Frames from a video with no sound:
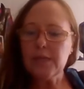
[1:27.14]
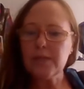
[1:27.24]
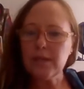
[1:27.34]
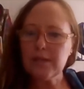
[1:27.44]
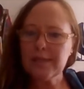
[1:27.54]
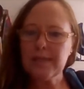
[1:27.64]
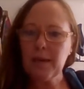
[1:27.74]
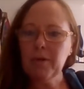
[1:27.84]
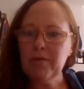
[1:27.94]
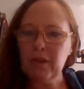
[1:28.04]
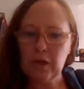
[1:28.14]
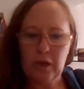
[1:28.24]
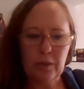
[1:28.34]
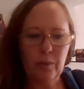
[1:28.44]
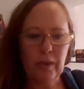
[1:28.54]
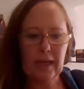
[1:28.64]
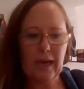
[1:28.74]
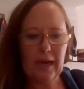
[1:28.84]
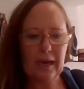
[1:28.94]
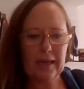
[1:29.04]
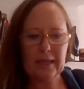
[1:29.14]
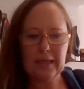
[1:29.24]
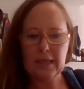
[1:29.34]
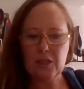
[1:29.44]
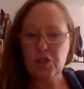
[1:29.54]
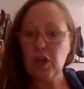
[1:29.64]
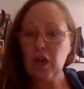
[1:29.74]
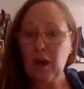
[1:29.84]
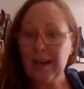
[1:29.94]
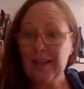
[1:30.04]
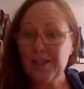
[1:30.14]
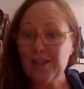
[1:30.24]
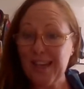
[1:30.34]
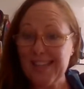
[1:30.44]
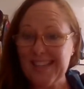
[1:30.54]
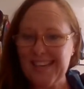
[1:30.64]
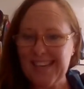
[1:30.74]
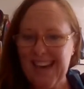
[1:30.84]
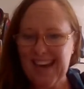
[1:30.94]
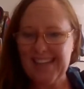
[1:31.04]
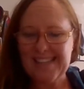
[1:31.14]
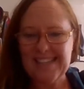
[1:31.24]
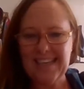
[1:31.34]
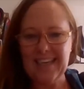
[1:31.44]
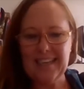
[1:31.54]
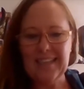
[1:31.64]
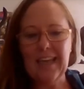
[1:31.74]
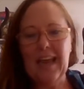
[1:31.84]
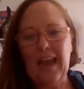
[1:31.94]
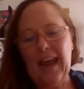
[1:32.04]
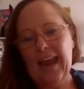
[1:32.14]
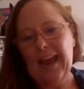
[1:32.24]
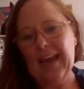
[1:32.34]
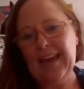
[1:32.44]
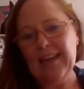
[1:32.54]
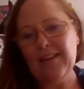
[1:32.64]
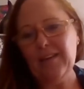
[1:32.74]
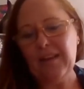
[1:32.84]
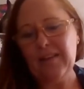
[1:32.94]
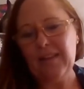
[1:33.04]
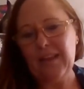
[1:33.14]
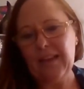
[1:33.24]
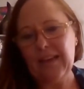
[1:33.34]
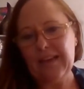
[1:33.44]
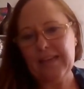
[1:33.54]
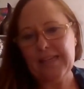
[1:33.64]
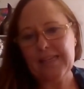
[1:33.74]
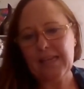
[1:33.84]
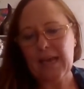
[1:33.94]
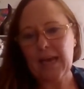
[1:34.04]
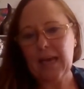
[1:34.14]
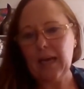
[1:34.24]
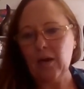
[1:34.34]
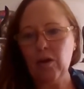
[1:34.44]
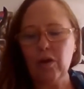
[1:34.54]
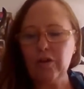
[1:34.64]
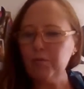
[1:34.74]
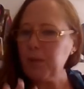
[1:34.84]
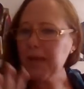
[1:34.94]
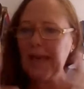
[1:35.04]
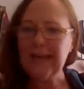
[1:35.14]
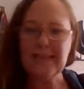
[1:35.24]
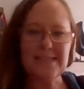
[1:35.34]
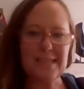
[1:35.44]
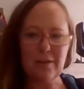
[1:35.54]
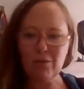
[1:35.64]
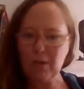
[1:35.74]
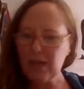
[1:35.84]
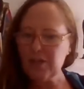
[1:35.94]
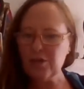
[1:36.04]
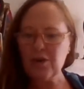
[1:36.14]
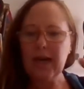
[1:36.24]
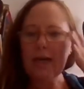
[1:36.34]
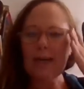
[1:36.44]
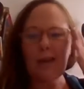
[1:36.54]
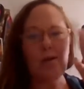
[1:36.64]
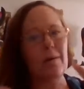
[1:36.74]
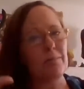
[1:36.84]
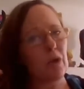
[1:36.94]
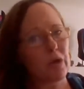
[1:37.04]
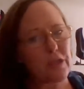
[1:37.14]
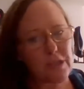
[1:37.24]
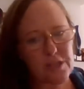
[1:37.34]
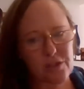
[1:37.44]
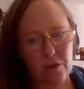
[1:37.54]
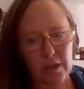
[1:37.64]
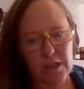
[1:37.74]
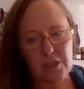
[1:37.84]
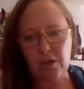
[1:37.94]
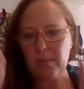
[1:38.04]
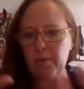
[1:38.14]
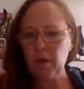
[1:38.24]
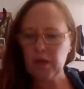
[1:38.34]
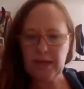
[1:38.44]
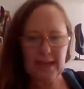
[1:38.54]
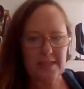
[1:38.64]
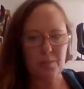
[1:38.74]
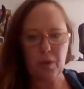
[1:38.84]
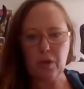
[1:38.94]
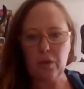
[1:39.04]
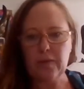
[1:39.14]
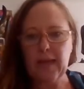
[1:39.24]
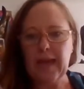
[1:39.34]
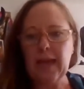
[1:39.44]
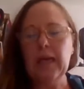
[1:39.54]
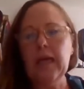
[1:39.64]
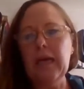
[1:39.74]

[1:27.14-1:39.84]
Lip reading: So some of you, we are in July 2018, and there is a lot of planets in retrograde. Now, I'm not an astrologer, I'm not an expert on that.